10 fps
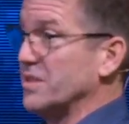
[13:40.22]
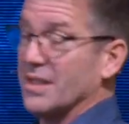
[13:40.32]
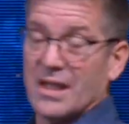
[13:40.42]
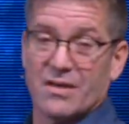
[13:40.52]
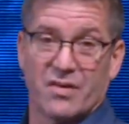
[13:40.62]
and
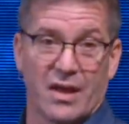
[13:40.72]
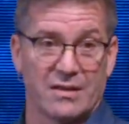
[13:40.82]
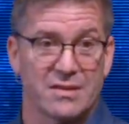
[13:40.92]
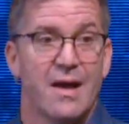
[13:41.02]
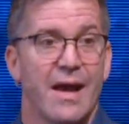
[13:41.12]
the King of
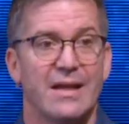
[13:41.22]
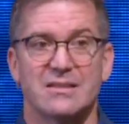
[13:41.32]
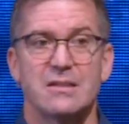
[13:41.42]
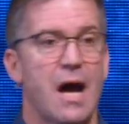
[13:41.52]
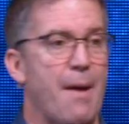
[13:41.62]
Kings. It
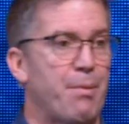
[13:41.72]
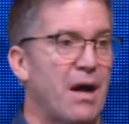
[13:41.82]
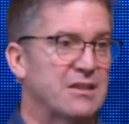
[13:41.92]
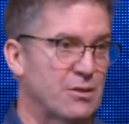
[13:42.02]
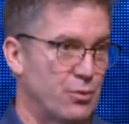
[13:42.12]
is not
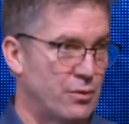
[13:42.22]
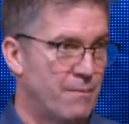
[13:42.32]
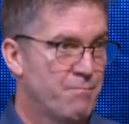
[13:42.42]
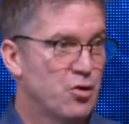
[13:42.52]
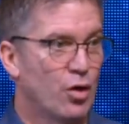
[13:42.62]
possible.
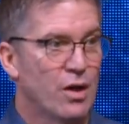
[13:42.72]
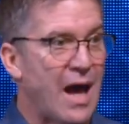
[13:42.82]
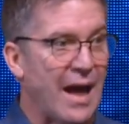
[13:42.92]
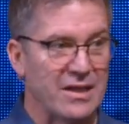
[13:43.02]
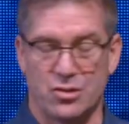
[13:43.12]
You're
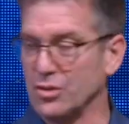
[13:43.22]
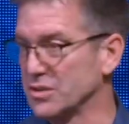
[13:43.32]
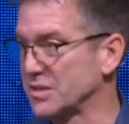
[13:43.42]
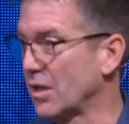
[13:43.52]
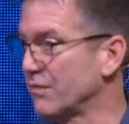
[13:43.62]
lying to
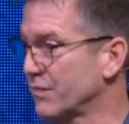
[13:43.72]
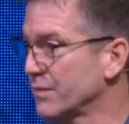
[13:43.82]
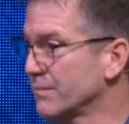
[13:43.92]
yourself.